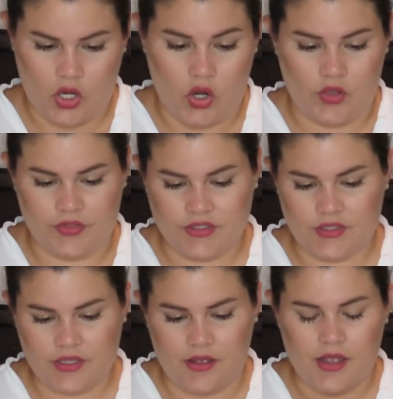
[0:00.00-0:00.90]
Oh, this
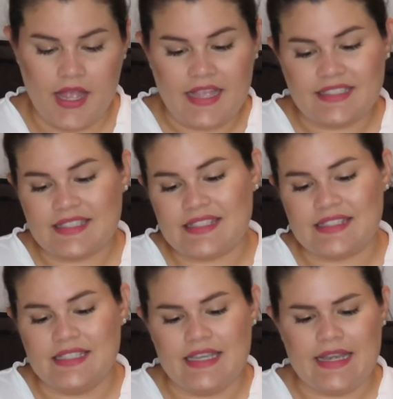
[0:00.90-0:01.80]
is a
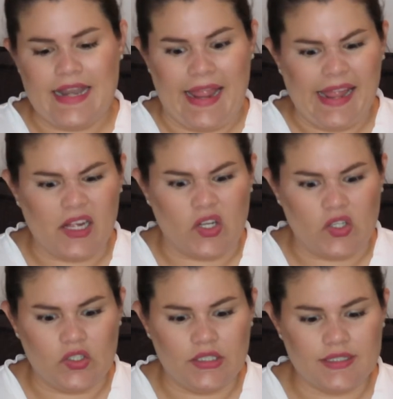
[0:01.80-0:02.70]

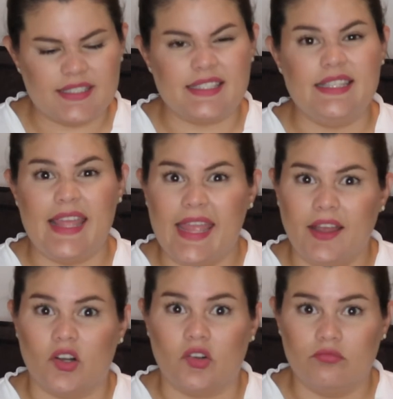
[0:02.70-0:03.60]
snail.
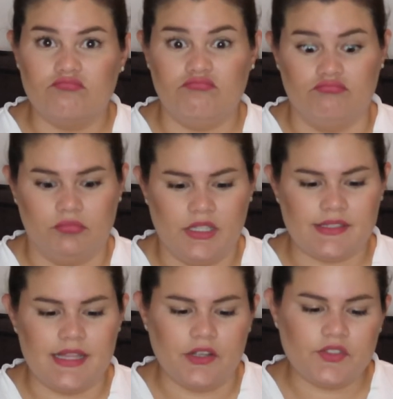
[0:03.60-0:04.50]
Snail.
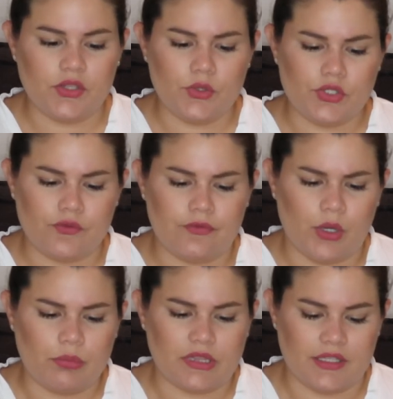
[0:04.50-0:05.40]
Mm. Snail solution
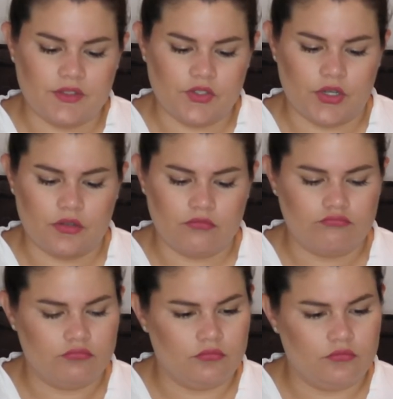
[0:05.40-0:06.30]
foam cleanser.
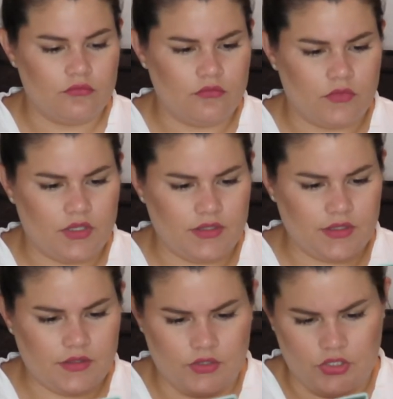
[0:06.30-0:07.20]
This
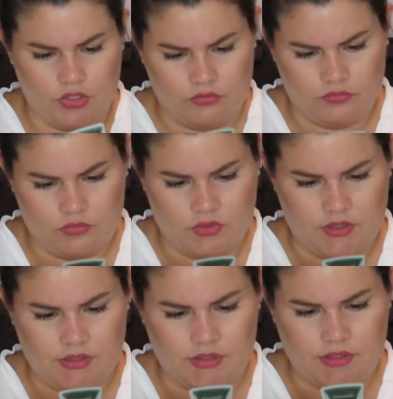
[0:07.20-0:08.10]
is
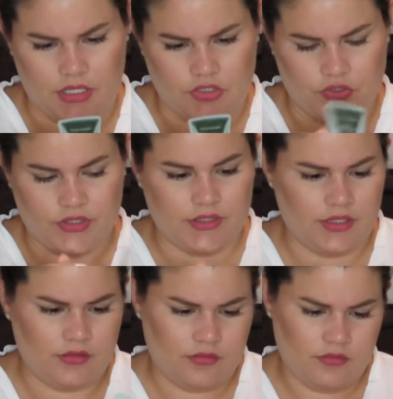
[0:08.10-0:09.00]
this is
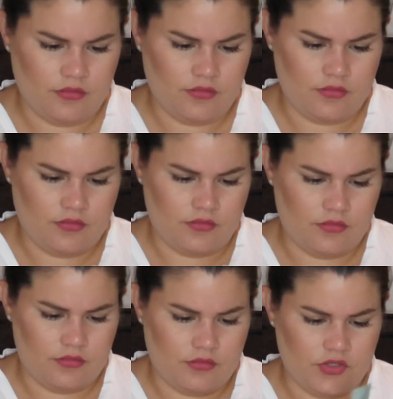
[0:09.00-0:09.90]
interesting.
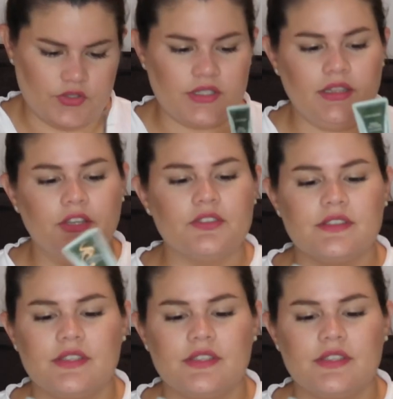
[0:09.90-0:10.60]
There's a little